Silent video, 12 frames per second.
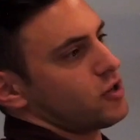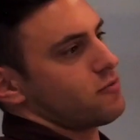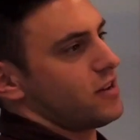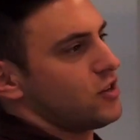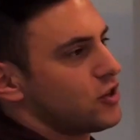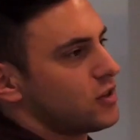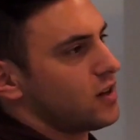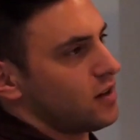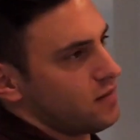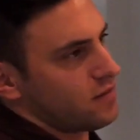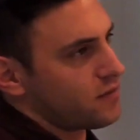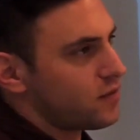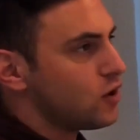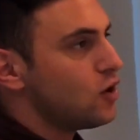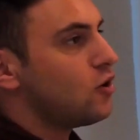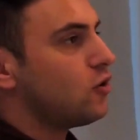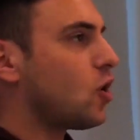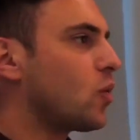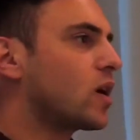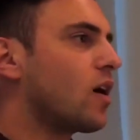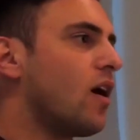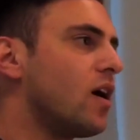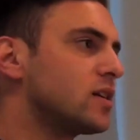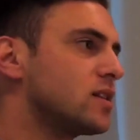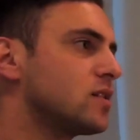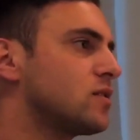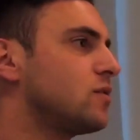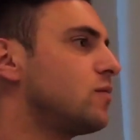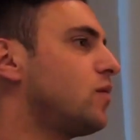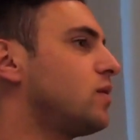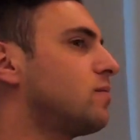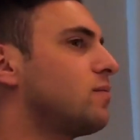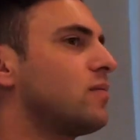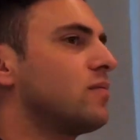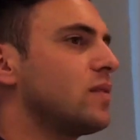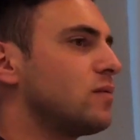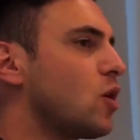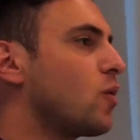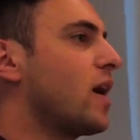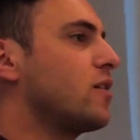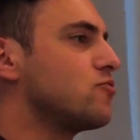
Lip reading: generation of lower cost, lower